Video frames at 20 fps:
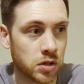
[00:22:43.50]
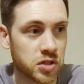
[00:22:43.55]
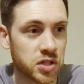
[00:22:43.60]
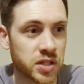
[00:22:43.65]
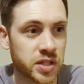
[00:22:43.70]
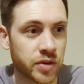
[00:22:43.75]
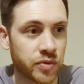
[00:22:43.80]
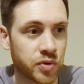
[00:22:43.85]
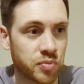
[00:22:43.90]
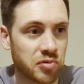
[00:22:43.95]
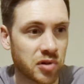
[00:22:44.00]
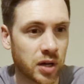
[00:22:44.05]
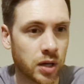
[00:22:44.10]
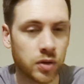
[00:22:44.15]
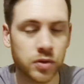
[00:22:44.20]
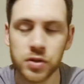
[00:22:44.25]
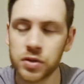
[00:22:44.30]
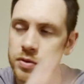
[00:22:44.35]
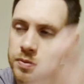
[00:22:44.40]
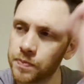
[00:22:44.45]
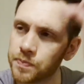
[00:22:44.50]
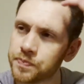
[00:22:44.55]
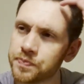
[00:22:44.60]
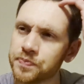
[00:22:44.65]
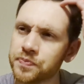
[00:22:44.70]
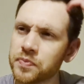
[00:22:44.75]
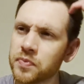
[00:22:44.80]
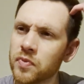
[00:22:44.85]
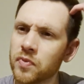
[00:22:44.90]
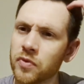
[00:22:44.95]
just having a browse.
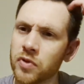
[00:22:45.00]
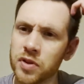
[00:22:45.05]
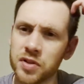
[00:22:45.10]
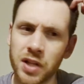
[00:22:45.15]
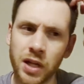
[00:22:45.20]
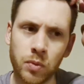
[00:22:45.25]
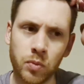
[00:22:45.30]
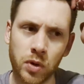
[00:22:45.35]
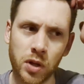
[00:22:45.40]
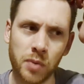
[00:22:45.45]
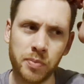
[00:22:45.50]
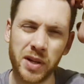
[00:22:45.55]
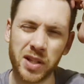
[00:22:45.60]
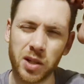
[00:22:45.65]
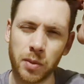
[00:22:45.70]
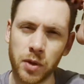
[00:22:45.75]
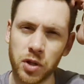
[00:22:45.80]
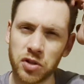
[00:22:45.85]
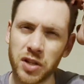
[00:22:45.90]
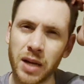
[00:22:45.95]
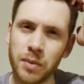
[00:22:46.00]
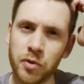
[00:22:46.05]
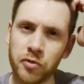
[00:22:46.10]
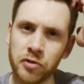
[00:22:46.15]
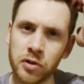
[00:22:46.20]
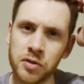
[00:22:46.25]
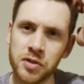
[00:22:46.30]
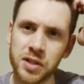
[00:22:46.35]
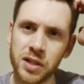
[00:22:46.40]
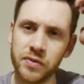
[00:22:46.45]
The same one that I picked up those Game
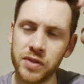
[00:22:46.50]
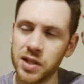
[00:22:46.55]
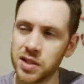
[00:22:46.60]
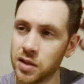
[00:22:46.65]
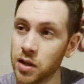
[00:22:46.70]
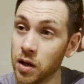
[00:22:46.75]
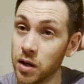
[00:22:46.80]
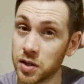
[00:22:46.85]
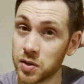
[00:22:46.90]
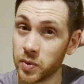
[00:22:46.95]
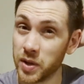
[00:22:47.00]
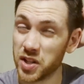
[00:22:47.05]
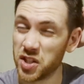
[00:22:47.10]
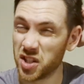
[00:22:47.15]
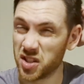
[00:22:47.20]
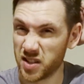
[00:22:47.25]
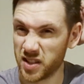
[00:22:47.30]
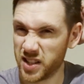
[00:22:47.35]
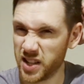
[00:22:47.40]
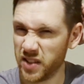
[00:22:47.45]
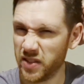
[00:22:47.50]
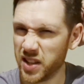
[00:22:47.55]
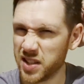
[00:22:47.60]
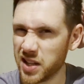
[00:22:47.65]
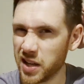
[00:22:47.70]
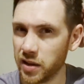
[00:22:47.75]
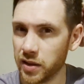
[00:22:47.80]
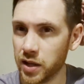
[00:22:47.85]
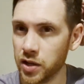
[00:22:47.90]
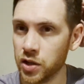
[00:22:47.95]
of Thrones DVDs last week, just to see if
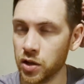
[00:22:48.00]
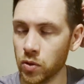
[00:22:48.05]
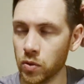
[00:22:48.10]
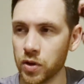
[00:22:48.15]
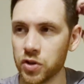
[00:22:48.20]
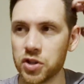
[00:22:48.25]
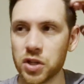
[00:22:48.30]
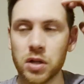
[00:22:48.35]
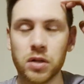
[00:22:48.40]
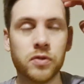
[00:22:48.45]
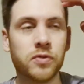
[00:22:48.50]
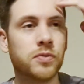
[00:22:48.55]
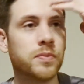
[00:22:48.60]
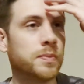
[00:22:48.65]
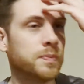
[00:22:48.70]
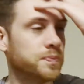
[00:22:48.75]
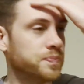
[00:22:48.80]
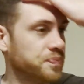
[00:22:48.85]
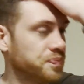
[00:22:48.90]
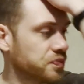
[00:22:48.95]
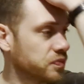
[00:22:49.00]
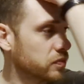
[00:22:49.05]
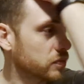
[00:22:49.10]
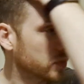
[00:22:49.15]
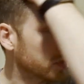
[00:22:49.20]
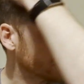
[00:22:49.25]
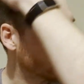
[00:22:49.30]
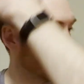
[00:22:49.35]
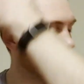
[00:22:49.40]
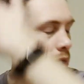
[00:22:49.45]
there's anything new on the shelf.
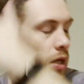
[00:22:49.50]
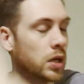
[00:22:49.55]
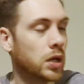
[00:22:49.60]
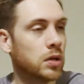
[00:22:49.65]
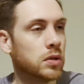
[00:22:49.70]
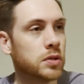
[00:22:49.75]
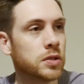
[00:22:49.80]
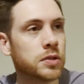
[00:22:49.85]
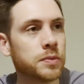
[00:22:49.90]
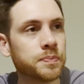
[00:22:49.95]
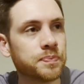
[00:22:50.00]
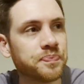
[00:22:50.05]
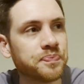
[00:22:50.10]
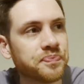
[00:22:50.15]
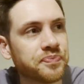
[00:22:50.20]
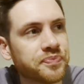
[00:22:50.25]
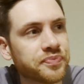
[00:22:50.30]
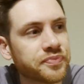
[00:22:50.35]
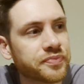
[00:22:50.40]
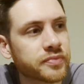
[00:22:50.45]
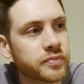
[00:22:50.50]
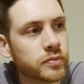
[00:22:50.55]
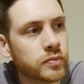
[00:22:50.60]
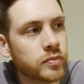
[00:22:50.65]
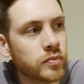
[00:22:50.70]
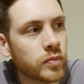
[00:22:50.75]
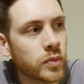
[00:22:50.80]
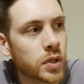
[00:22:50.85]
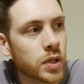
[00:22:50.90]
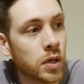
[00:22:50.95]
Quite close.
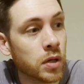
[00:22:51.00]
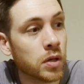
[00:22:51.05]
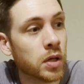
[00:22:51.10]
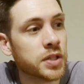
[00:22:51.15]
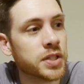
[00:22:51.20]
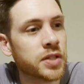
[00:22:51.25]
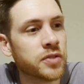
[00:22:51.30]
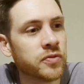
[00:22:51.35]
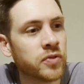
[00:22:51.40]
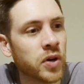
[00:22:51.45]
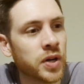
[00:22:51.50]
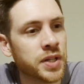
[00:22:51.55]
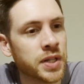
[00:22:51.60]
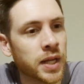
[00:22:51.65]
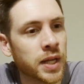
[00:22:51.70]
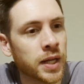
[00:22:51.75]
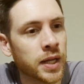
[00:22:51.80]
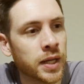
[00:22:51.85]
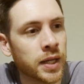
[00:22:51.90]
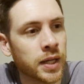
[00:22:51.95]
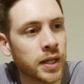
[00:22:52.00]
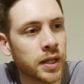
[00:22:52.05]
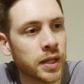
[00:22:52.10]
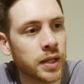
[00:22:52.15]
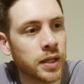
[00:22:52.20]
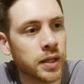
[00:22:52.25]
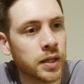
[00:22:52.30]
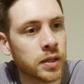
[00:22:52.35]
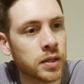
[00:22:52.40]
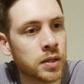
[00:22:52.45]
And I did find
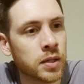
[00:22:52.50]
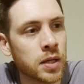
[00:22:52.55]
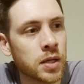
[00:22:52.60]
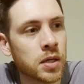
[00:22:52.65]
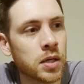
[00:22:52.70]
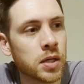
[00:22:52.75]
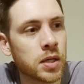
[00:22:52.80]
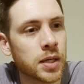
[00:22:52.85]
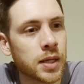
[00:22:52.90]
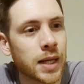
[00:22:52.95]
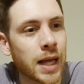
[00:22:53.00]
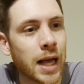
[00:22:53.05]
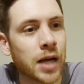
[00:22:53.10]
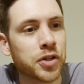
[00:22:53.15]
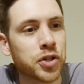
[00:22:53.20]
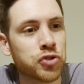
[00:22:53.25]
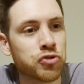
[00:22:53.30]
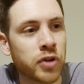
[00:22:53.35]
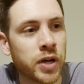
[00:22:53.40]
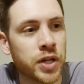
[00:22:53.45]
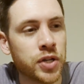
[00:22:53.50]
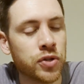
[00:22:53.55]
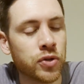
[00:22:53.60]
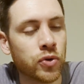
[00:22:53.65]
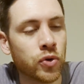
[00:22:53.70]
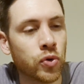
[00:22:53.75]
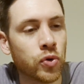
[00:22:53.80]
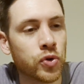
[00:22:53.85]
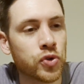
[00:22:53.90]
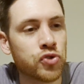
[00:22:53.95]
a How to Train
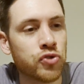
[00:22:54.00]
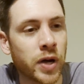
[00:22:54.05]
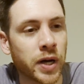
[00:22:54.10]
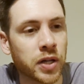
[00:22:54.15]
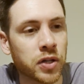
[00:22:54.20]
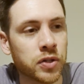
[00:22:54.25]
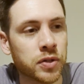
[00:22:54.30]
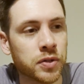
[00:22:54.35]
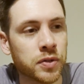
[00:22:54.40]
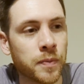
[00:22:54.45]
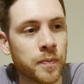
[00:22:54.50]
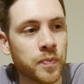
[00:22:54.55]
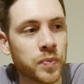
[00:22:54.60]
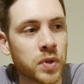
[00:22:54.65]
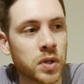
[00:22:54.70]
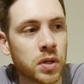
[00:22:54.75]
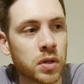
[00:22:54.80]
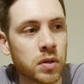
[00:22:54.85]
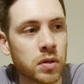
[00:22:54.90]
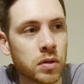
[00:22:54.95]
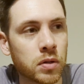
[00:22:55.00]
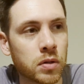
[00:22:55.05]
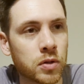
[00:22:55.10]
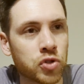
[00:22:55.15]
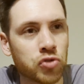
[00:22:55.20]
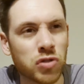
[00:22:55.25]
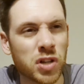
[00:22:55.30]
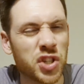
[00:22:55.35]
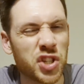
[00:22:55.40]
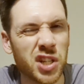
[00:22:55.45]
Your Dragon
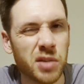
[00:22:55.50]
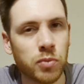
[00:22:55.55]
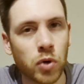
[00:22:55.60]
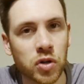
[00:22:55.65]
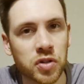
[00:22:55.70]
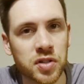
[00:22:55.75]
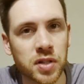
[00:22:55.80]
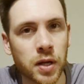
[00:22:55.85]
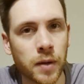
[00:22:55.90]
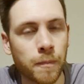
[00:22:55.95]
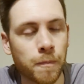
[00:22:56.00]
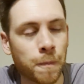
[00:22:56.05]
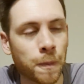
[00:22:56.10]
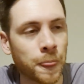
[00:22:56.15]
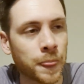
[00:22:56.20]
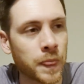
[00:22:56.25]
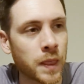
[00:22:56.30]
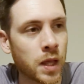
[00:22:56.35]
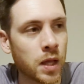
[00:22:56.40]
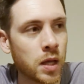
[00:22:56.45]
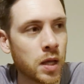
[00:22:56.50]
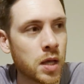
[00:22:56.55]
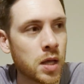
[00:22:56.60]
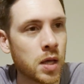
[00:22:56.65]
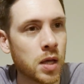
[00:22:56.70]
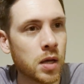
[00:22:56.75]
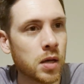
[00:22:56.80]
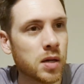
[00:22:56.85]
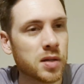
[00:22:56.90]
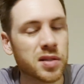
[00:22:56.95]
trilogy box set.
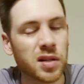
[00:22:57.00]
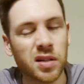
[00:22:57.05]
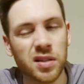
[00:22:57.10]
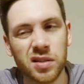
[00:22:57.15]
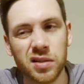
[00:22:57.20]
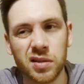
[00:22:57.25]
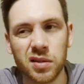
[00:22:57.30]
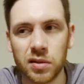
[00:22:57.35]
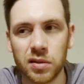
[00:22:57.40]
I was like,